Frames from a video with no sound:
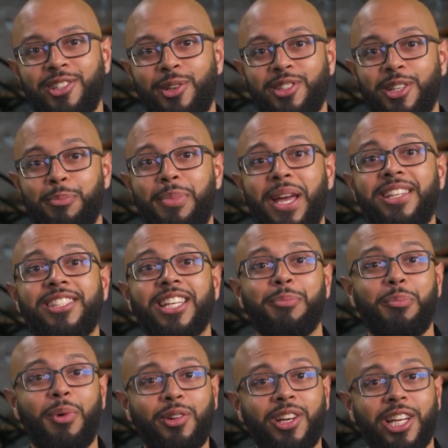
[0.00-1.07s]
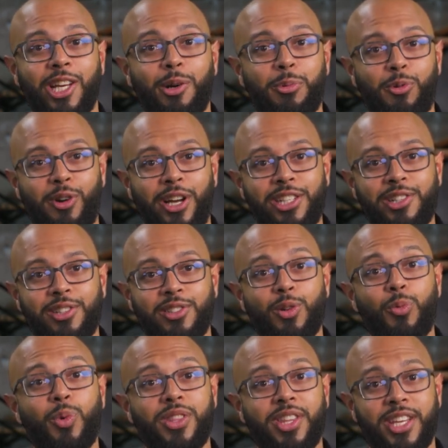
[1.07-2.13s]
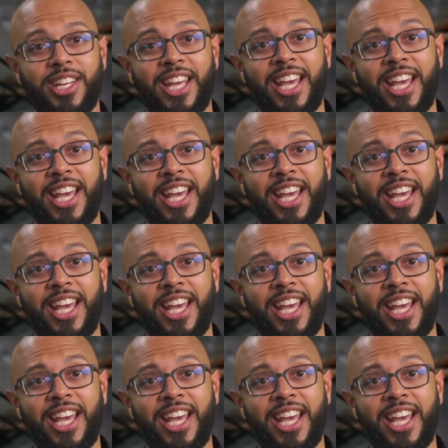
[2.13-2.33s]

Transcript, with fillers: using basic modeling operations within